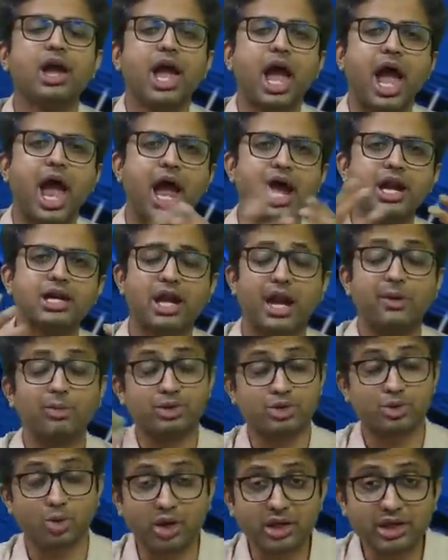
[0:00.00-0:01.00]
And I would
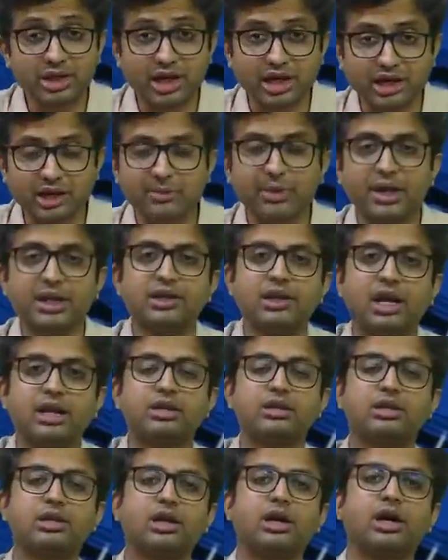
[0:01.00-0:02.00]
strongly recommend
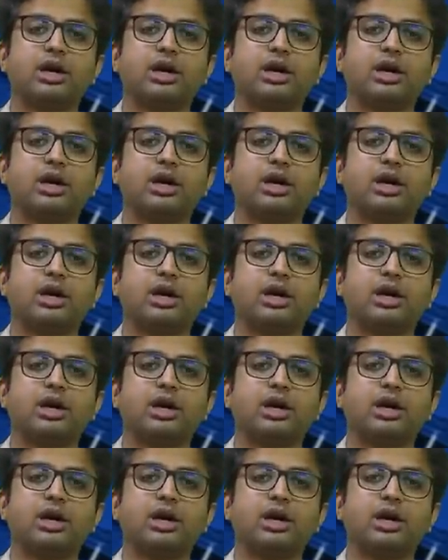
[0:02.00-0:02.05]
that